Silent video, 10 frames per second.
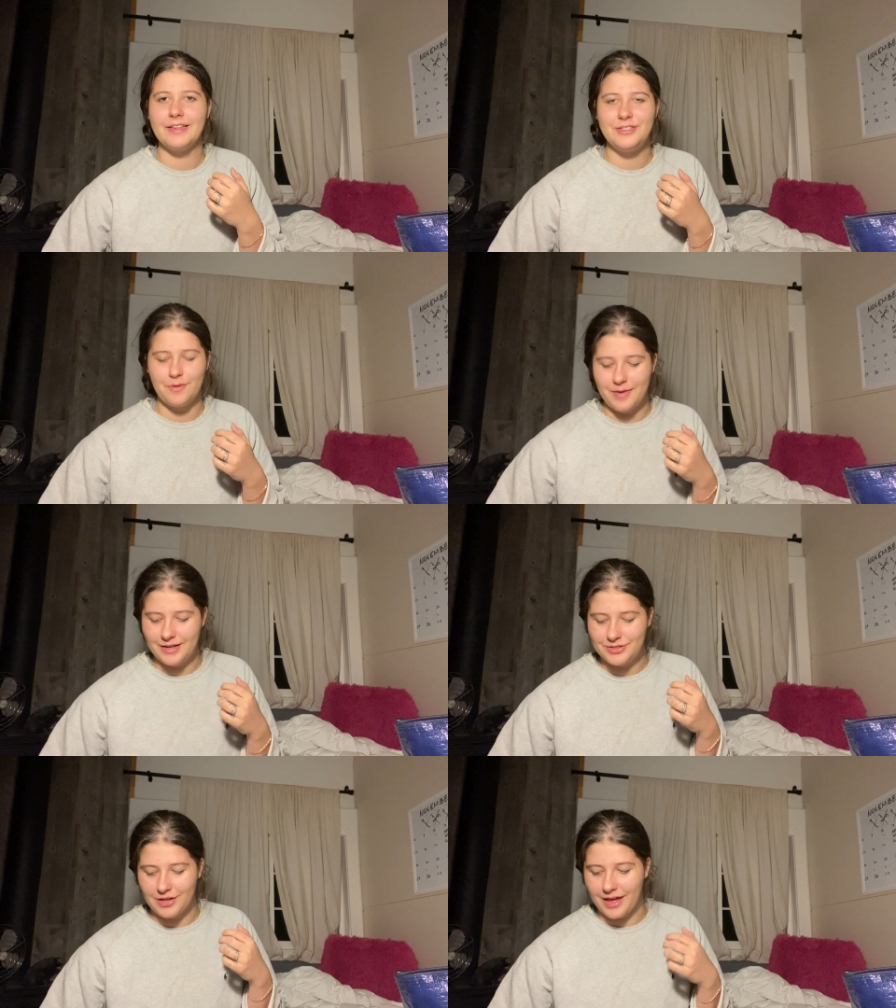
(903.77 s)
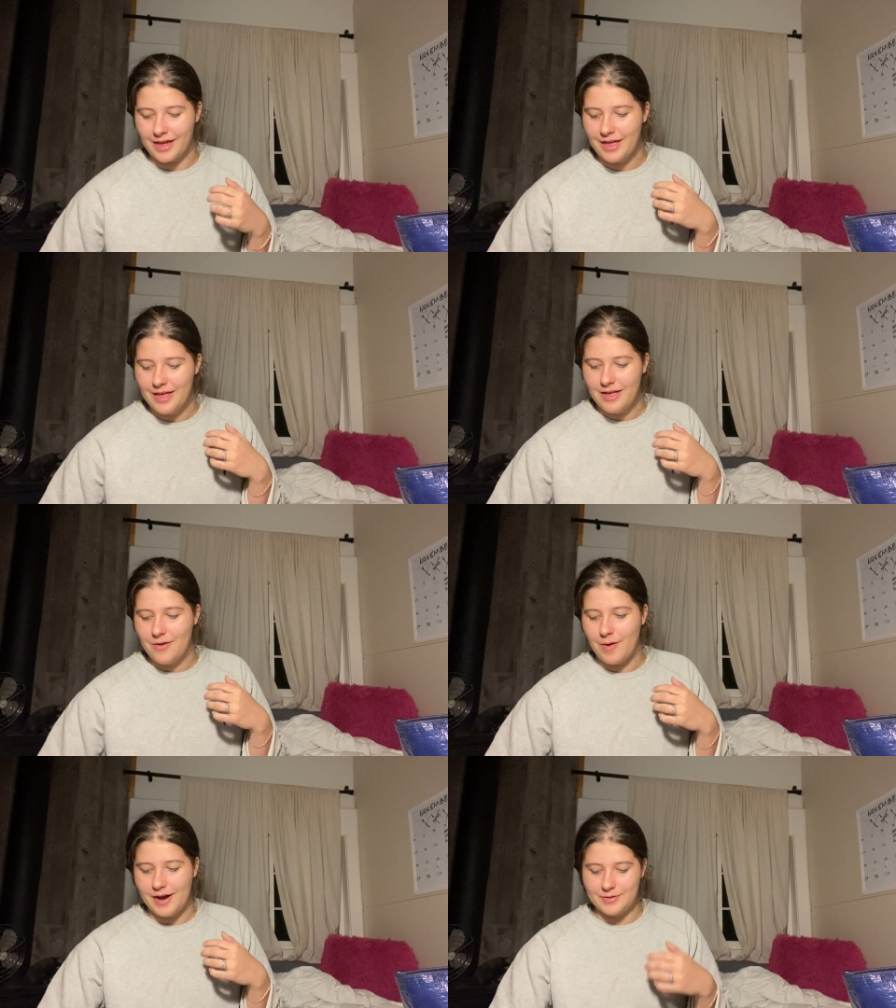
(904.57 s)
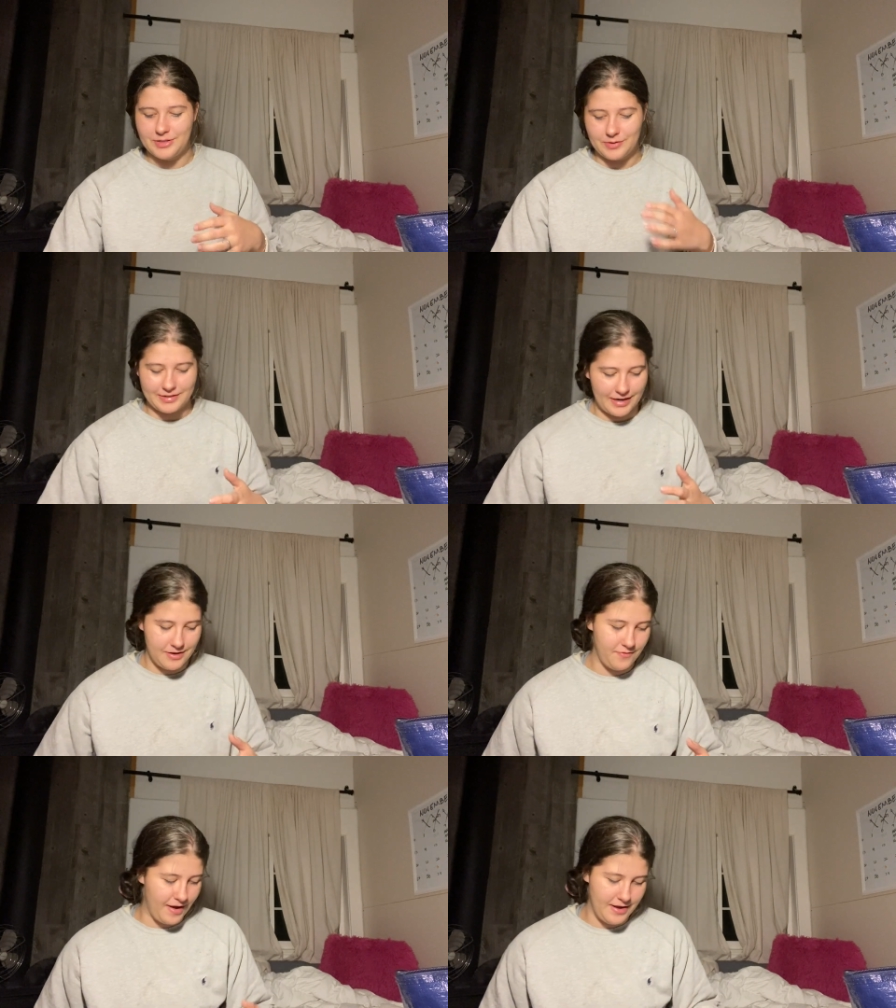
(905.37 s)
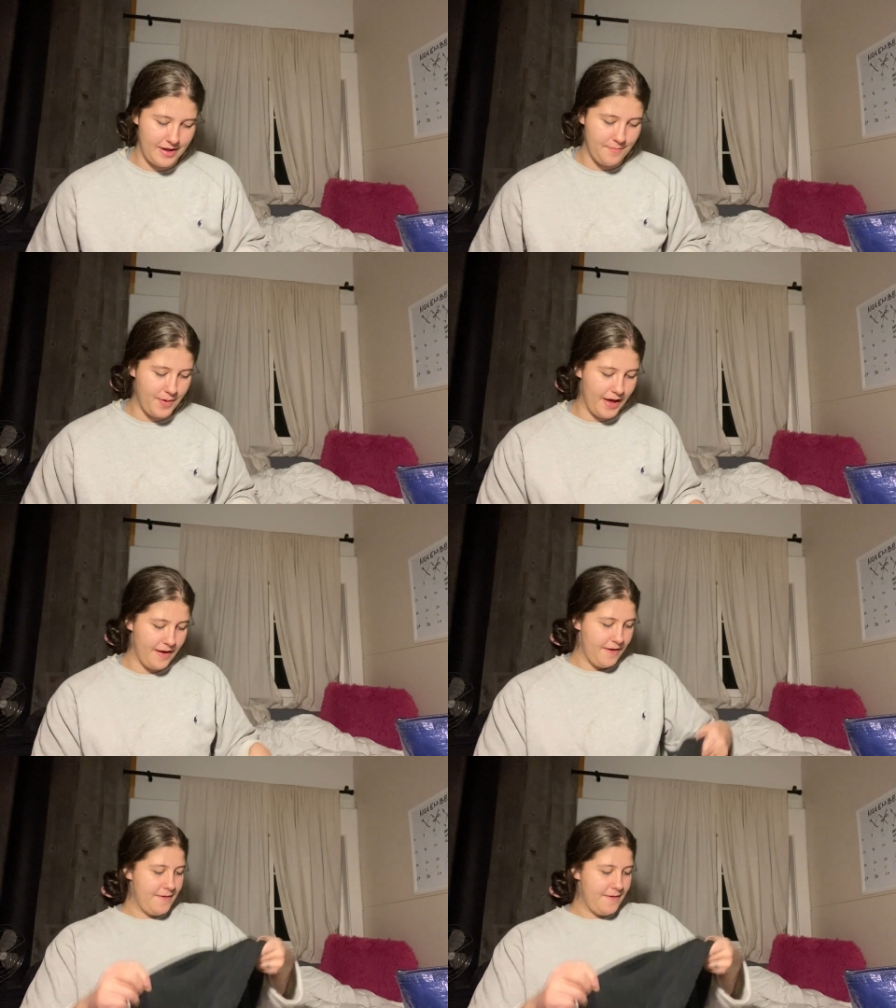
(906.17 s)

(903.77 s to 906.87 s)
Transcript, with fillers: it so much, like why I was so excited to find it, but